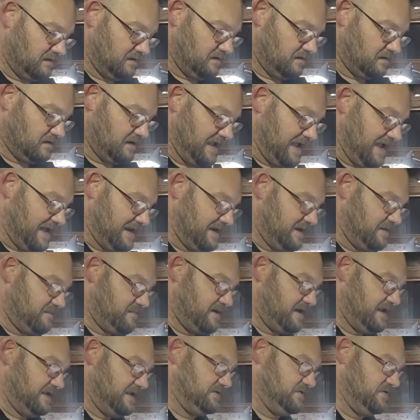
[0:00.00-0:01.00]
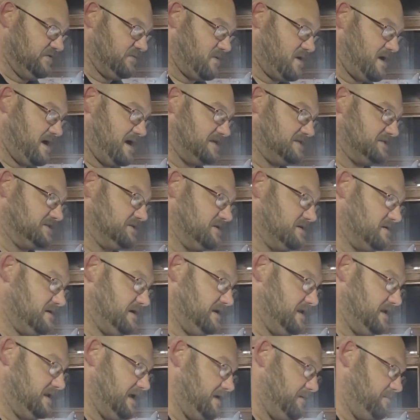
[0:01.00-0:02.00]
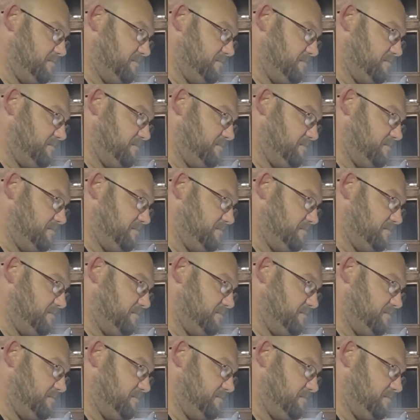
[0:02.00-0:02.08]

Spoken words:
or add anybody to the roster. And like